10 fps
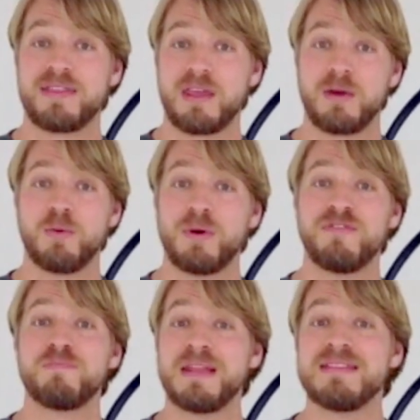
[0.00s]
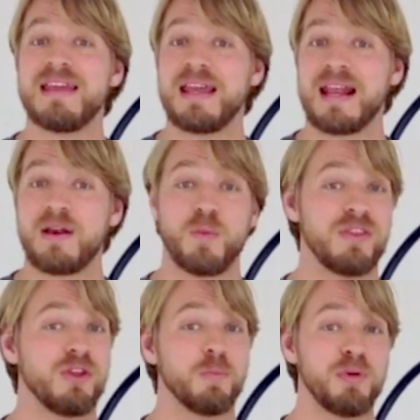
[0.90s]
that you would have been digging in
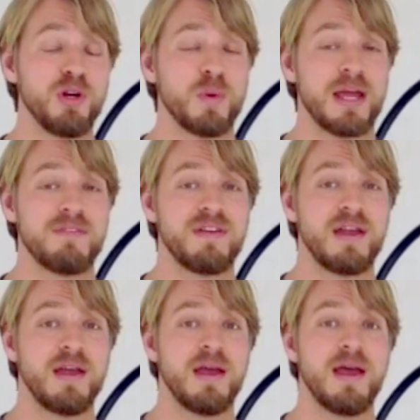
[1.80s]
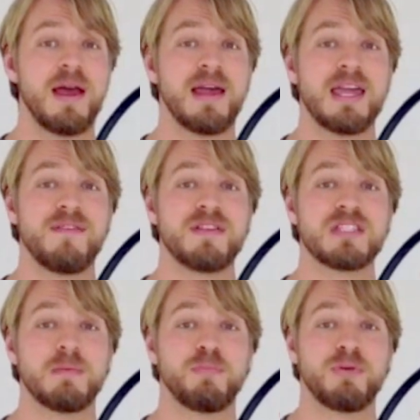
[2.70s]
with your PUREWAVE, and give it
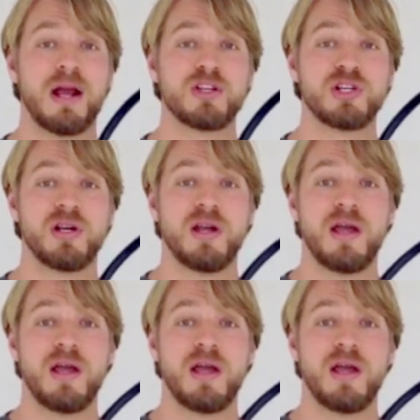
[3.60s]
some pressure.